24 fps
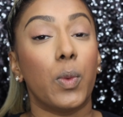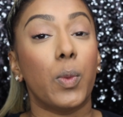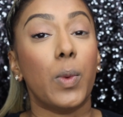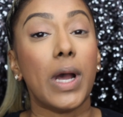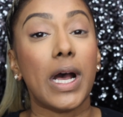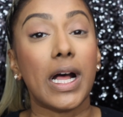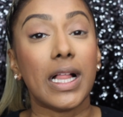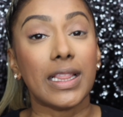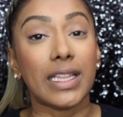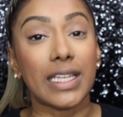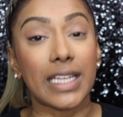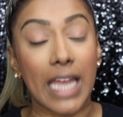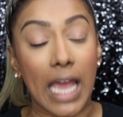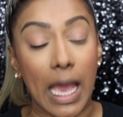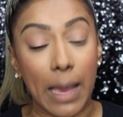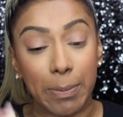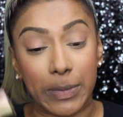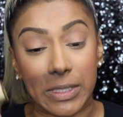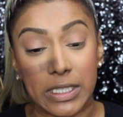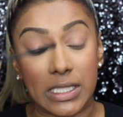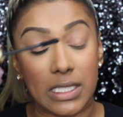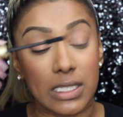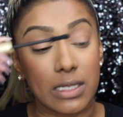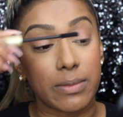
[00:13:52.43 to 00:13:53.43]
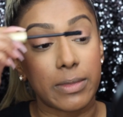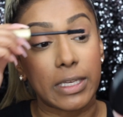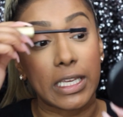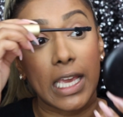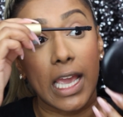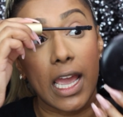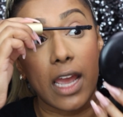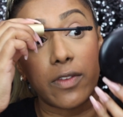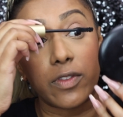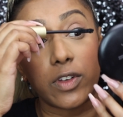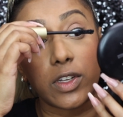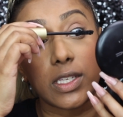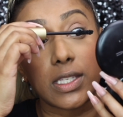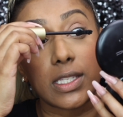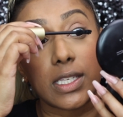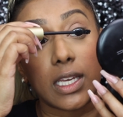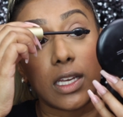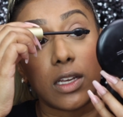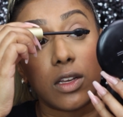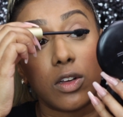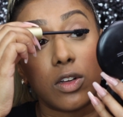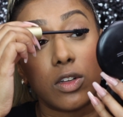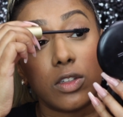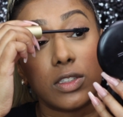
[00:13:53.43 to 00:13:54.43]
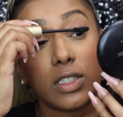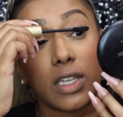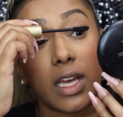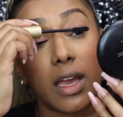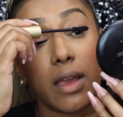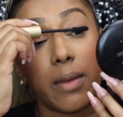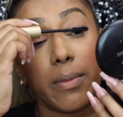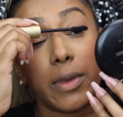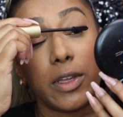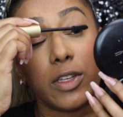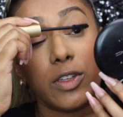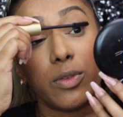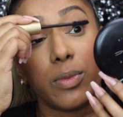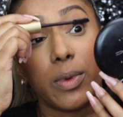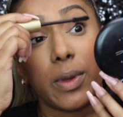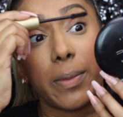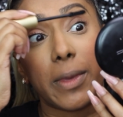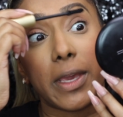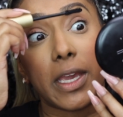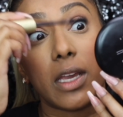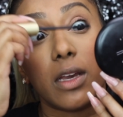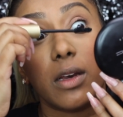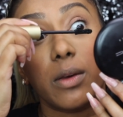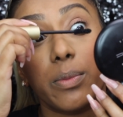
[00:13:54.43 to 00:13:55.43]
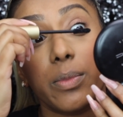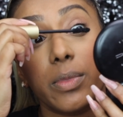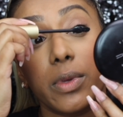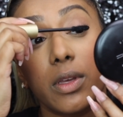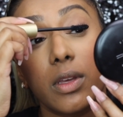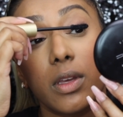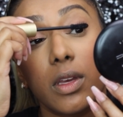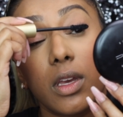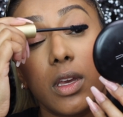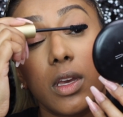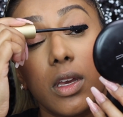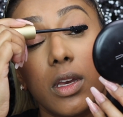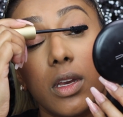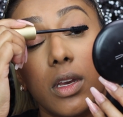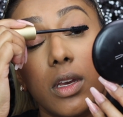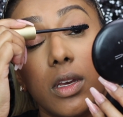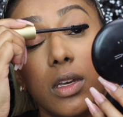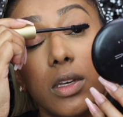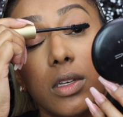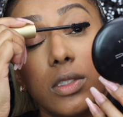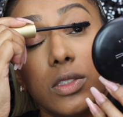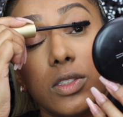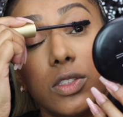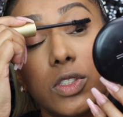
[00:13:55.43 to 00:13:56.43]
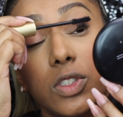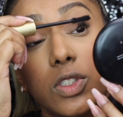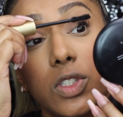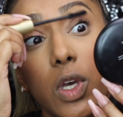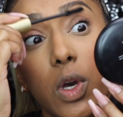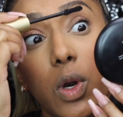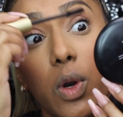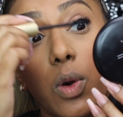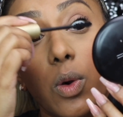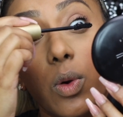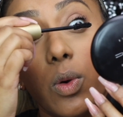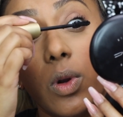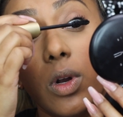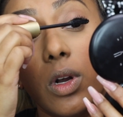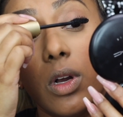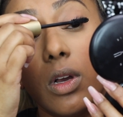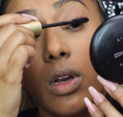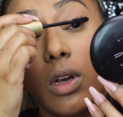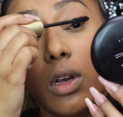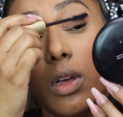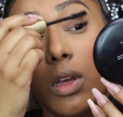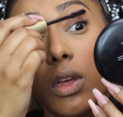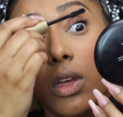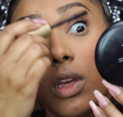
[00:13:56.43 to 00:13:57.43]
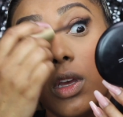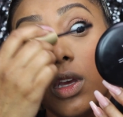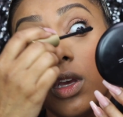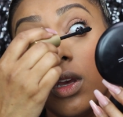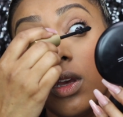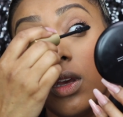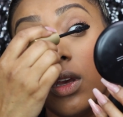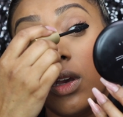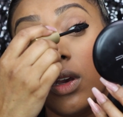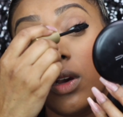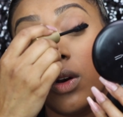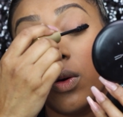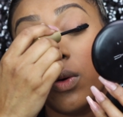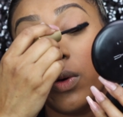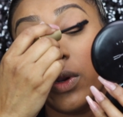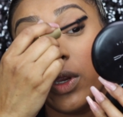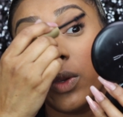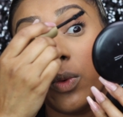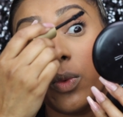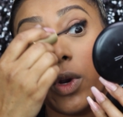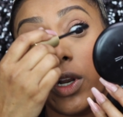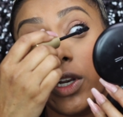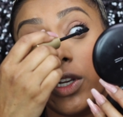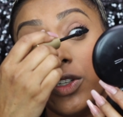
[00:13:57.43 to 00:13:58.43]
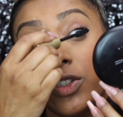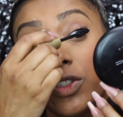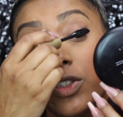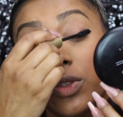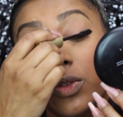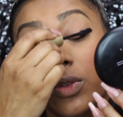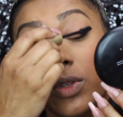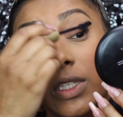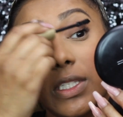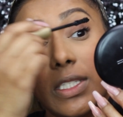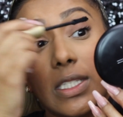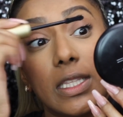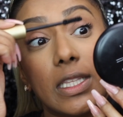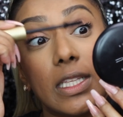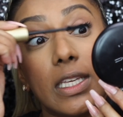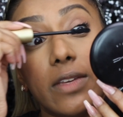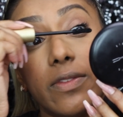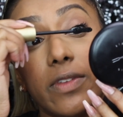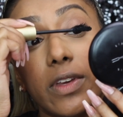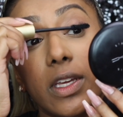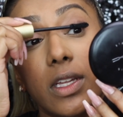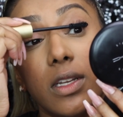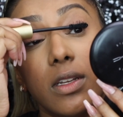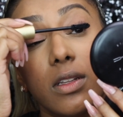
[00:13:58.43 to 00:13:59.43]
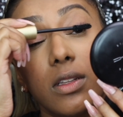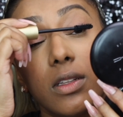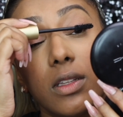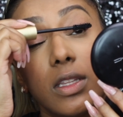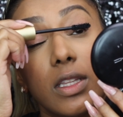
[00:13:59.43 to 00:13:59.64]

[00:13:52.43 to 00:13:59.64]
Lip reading: Well, it happens to me every single time I do my makeup. So, what you want to do is leave it.